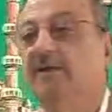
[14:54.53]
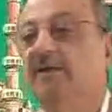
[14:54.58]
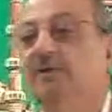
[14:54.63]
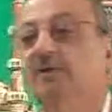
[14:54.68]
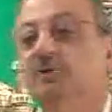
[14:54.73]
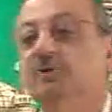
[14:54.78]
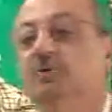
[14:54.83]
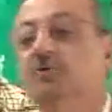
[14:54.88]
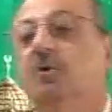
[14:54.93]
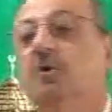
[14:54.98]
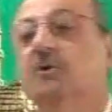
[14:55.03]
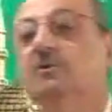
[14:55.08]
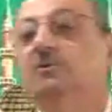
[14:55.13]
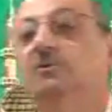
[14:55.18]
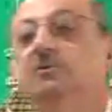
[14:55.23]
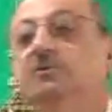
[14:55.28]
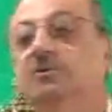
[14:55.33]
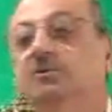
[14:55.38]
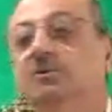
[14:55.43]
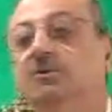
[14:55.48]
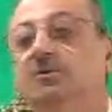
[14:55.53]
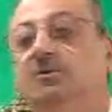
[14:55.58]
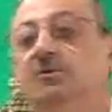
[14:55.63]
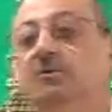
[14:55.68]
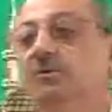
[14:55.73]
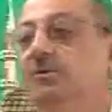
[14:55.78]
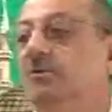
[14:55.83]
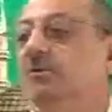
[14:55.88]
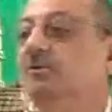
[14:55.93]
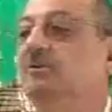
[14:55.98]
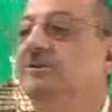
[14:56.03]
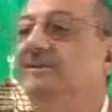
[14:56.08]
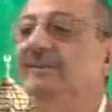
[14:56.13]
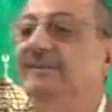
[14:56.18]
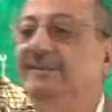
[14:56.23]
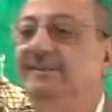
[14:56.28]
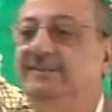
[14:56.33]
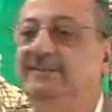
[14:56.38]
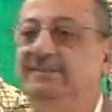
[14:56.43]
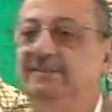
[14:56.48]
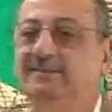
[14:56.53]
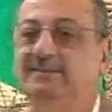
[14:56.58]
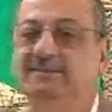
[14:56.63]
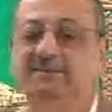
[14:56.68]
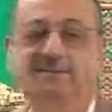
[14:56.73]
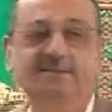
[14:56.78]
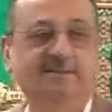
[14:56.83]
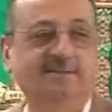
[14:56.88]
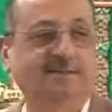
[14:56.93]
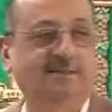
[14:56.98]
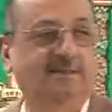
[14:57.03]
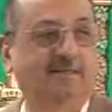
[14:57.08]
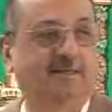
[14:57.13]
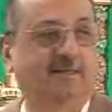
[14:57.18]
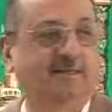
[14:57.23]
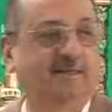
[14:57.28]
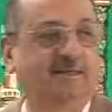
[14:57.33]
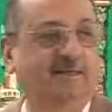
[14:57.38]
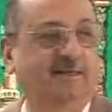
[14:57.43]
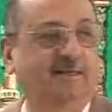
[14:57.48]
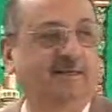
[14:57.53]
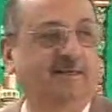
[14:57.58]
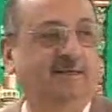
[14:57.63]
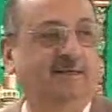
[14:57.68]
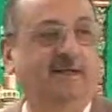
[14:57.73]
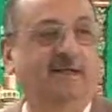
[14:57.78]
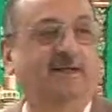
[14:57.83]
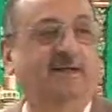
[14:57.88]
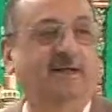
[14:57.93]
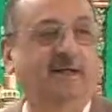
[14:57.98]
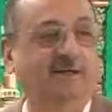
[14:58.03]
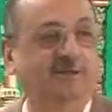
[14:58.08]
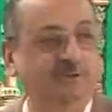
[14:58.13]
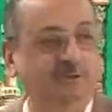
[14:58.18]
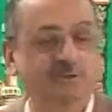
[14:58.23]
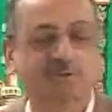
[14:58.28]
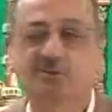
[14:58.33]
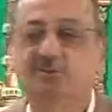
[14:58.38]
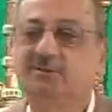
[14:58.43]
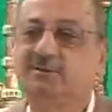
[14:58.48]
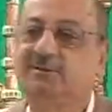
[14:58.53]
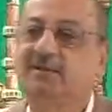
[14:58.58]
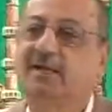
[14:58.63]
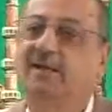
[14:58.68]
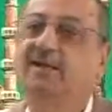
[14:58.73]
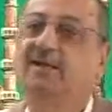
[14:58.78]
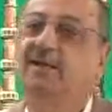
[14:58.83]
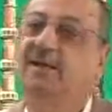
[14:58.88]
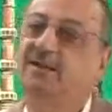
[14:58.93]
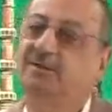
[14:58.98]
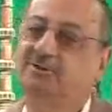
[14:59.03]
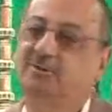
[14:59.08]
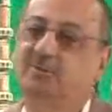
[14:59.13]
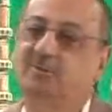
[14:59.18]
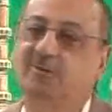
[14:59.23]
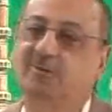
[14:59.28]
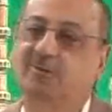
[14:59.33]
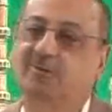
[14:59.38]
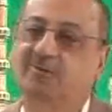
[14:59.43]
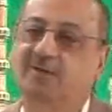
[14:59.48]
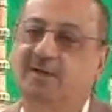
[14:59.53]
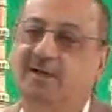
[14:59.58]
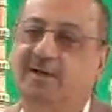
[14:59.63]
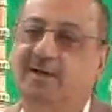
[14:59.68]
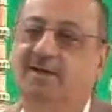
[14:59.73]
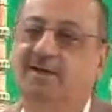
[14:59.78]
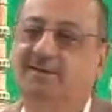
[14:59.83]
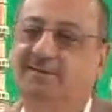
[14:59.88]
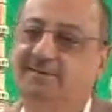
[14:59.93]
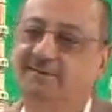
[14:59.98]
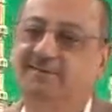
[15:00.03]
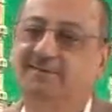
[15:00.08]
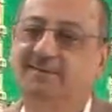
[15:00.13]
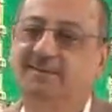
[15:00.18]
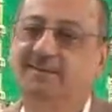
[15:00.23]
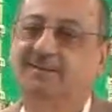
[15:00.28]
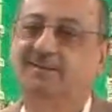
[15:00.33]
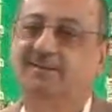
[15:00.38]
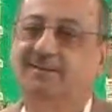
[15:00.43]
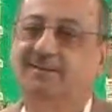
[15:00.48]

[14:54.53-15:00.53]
You want to do good deeds, and you tell Allah subhanahu wa ta'ala that